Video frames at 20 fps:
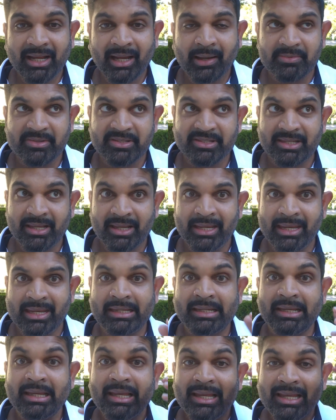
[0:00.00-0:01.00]
I'm
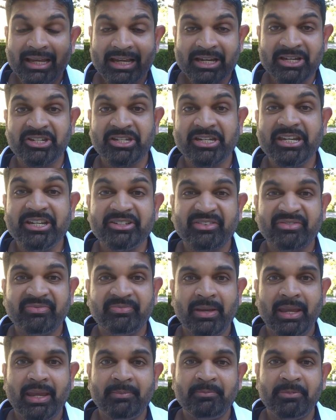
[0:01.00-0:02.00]
saying a sheet of
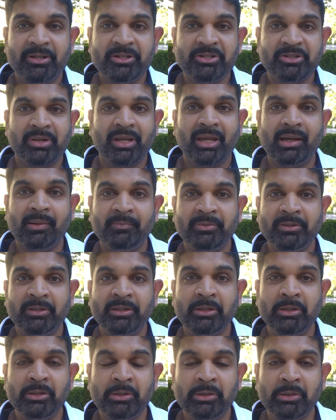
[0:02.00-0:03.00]
paper to help
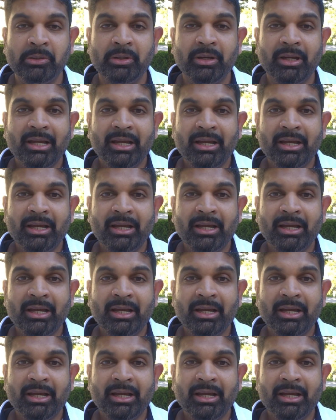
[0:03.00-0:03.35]
you